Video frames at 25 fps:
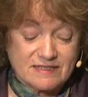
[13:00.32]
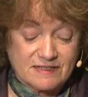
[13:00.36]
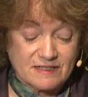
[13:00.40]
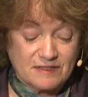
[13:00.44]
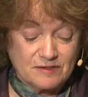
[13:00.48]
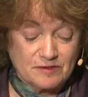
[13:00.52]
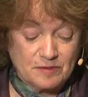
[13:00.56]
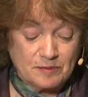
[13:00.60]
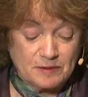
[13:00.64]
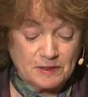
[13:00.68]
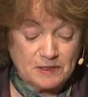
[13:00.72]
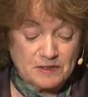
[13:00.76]
has
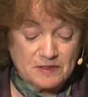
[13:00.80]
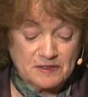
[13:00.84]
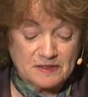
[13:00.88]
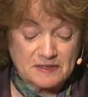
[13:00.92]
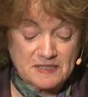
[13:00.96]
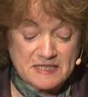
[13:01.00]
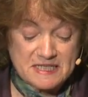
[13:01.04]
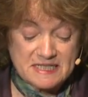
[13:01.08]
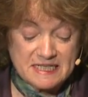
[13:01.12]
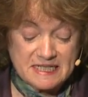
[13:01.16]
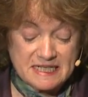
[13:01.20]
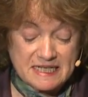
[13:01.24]
contributed to the
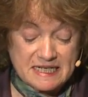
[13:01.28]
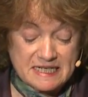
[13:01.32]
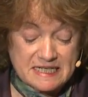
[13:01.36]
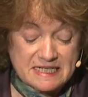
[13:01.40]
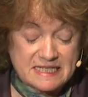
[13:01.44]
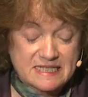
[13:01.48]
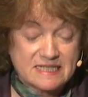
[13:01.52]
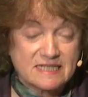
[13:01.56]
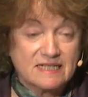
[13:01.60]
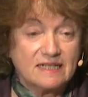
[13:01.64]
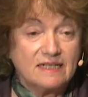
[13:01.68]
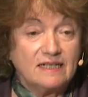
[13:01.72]

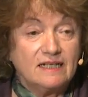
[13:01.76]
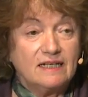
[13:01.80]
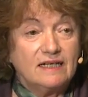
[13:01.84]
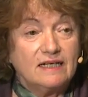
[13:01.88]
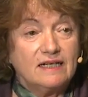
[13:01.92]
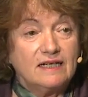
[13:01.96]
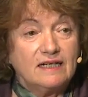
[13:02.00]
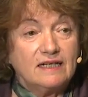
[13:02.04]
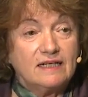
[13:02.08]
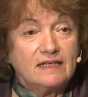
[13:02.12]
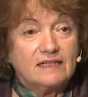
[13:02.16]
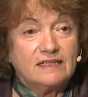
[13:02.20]
disease.
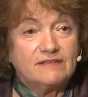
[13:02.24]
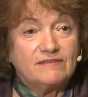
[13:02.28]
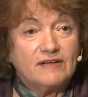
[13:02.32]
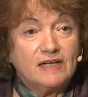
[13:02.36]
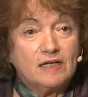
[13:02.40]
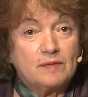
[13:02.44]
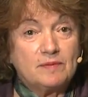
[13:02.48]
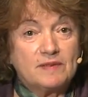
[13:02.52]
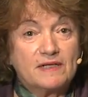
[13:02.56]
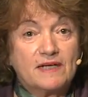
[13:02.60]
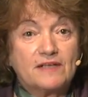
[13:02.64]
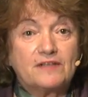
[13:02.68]

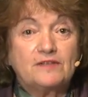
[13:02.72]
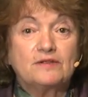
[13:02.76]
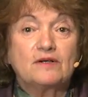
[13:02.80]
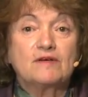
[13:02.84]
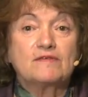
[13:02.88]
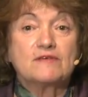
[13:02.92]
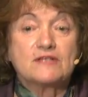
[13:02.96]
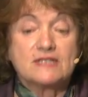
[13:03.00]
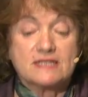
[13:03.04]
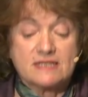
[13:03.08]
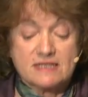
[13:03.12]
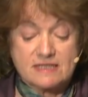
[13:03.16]
Developing a cure
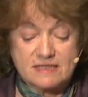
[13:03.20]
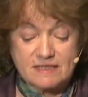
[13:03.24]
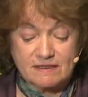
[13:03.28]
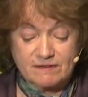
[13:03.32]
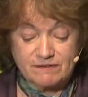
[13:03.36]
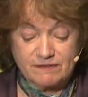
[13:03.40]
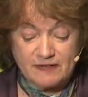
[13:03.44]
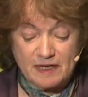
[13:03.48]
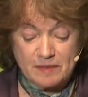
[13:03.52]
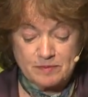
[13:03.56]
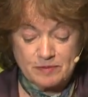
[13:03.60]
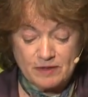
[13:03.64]
for cystic
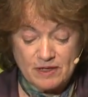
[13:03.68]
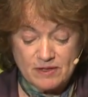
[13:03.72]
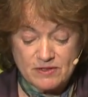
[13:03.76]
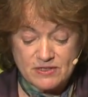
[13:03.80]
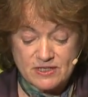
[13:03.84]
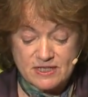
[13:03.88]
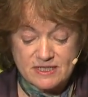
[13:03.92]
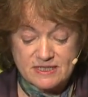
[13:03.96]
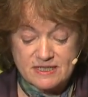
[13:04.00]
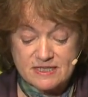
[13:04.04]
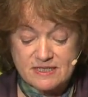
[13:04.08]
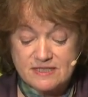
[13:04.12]

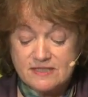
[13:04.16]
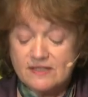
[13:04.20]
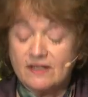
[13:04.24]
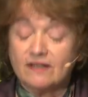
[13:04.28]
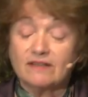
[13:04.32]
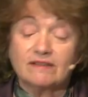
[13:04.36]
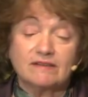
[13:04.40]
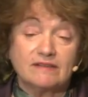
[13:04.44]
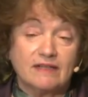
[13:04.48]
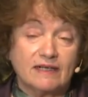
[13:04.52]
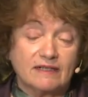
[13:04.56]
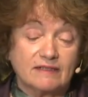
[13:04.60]
fibrosis is
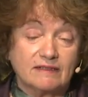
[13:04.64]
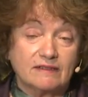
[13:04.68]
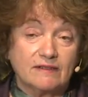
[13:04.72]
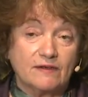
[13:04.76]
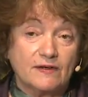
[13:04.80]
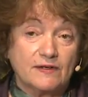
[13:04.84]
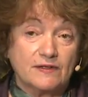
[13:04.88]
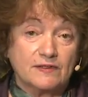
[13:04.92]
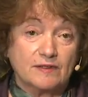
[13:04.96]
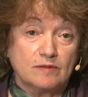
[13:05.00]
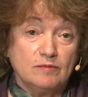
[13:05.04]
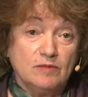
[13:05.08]
not like
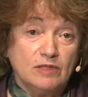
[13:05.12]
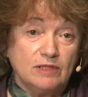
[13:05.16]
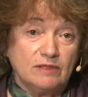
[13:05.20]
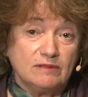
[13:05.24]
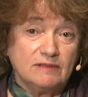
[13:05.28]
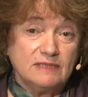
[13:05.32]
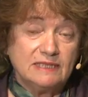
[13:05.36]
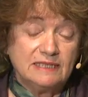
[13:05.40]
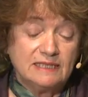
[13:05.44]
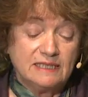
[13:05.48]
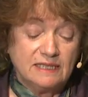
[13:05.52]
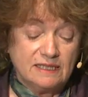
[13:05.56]
going to the
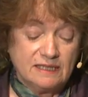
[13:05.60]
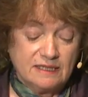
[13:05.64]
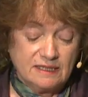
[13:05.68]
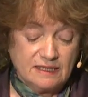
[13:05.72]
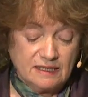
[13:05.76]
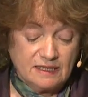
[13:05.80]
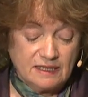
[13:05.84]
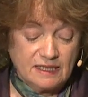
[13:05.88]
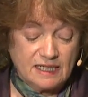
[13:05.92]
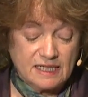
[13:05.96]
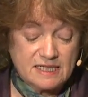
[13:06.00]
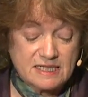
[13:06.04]
moon,
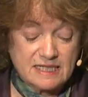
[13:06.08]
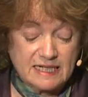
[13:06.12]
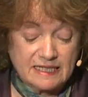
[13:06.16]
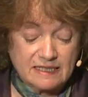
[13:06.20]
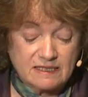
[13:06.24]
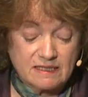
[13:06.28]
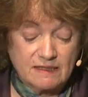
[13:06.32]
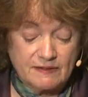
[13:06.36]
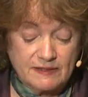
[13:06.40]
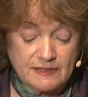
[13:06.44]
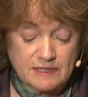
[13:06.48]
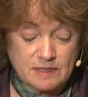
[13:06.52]
it's
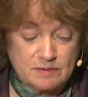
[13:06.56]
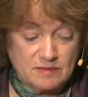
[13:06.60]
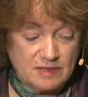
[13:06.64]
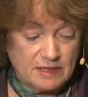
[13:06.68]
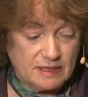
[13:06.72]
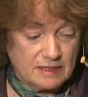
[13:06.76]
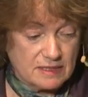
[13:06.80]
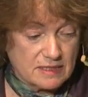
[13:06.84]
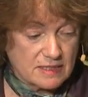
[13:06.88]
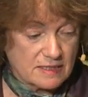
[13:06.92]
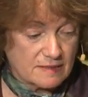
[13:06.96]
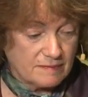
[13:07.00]
like going to
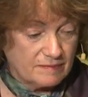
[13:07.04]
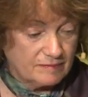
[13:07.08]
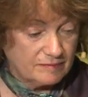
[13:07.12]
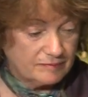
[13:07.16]
Mars.